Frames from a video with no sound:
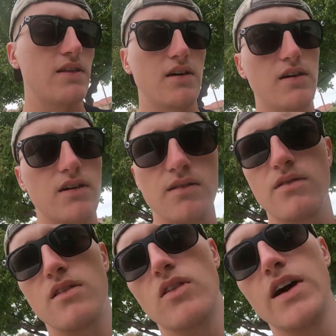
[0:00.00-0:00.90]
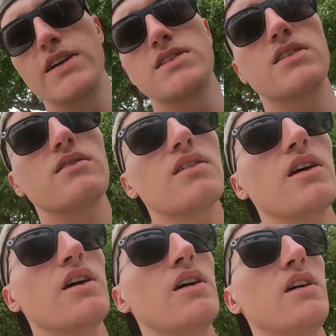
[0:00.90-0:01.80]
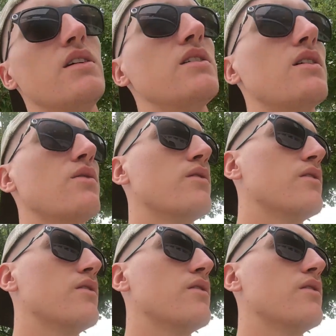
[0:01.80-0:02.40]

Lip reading: the lights, and you know,